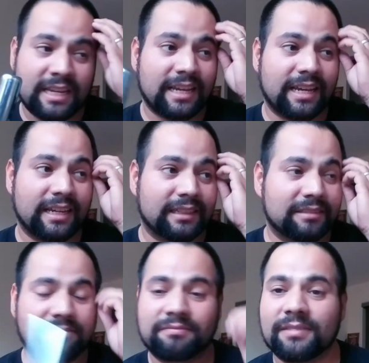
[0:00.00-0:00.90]
and
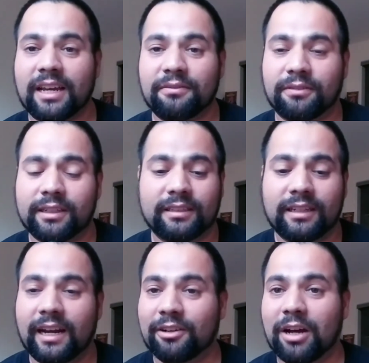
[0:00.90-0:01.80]
have fun.
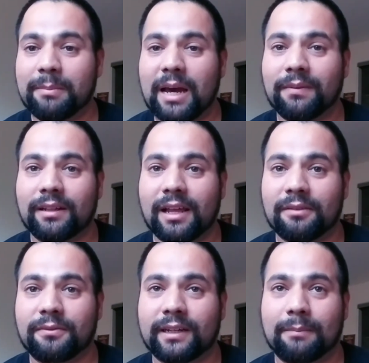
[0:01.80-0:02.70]
I know I'm having a lot
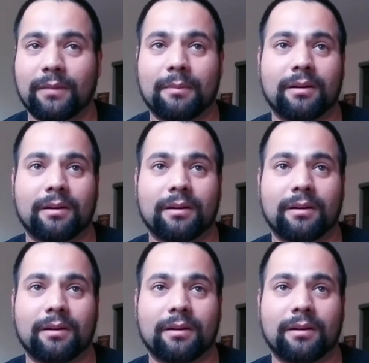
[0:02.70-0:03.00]
of fun.